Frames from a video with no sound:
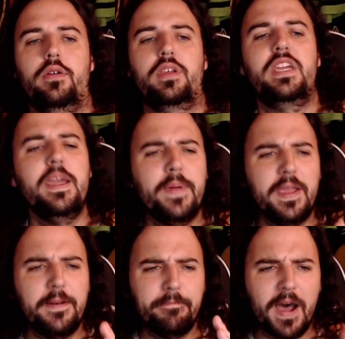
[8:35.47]
Keep
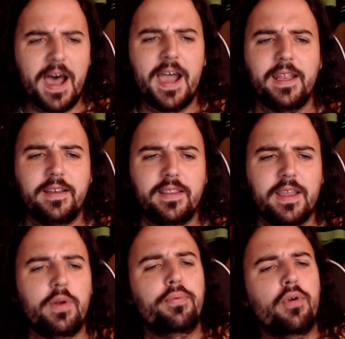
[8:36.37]
in mind that
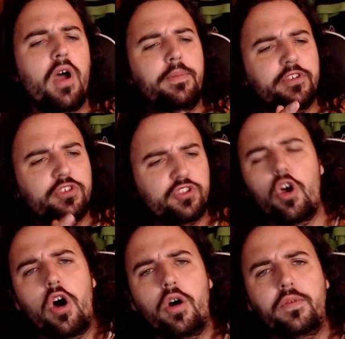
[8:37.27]
when problems are
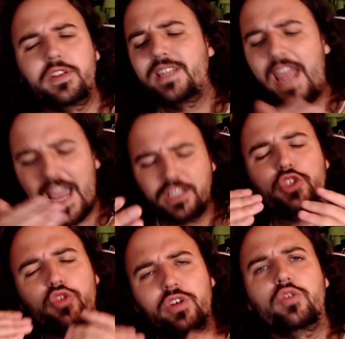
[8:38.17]
solved, talent
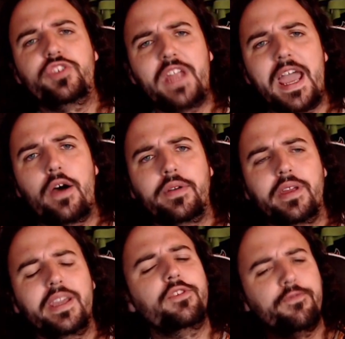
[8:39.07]
trickles down.
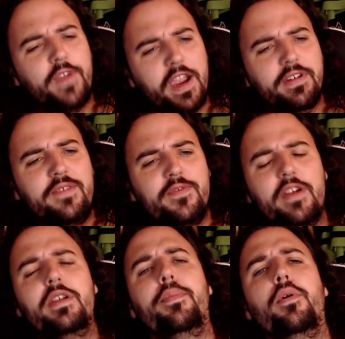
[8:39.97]
It's very,
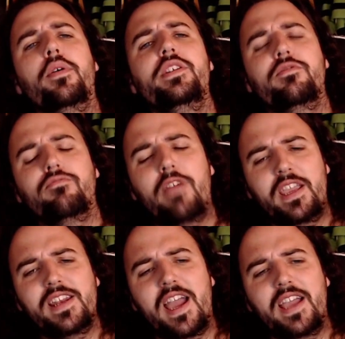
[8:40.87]
very important to
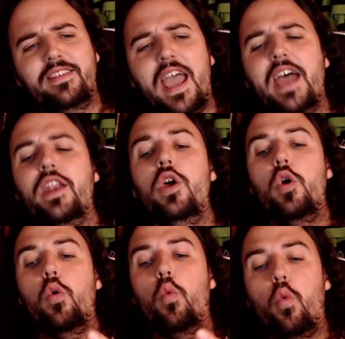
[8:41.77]
recognize that
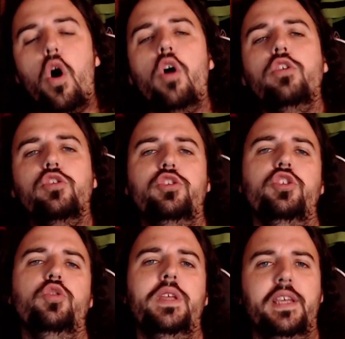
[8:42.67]
while you're
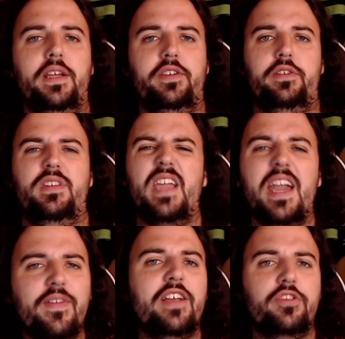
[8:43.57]
doing this kind
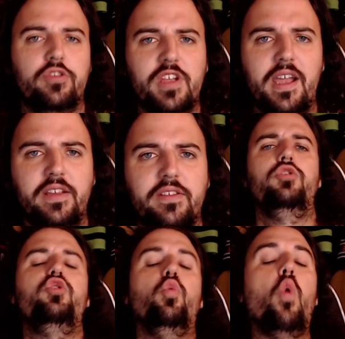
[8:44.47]
of exercise.
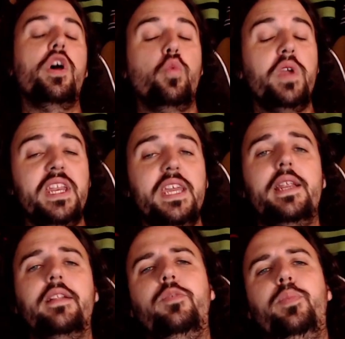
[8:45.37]
So what do we need
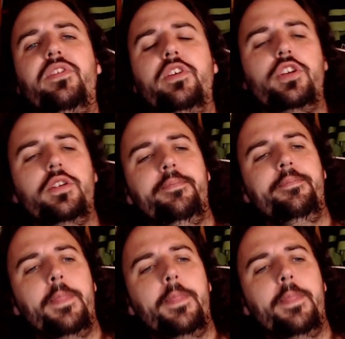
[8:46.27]
at this position?